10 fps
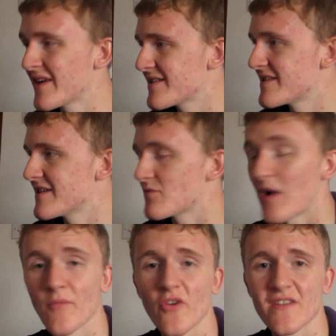It is,
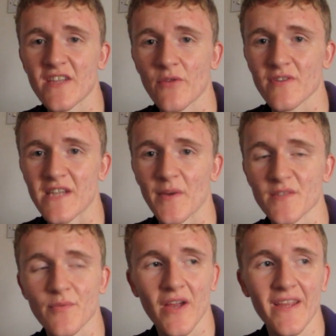well, I'm not going to tell you what time it
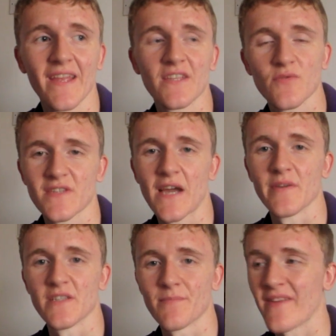is, but can you guess what
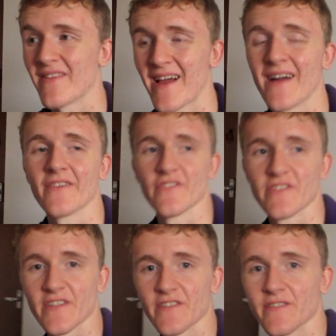time it is by the
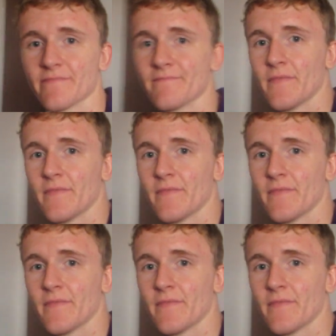darkness it is?